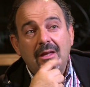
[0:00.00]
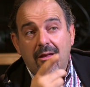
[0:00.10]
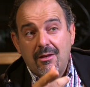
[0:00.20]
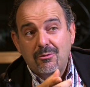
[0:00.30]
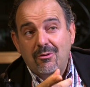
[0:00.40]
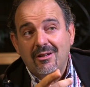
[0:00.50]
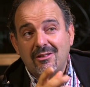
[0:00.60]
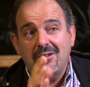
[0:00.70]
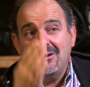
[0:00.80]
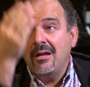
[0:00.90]
Yeah, that's right.
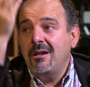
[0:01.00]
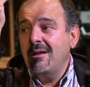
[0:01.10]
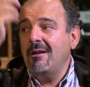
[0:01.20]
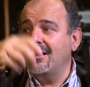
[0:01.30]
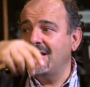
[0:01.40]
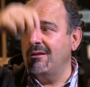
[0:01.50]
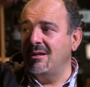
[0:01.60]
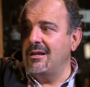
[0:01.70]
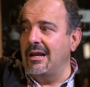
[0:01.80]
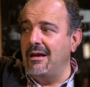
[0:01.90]
So you need
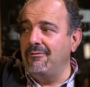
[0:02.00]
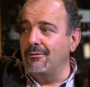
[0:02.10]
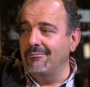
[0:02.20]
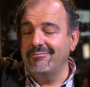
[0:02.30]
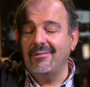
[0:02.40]
a level,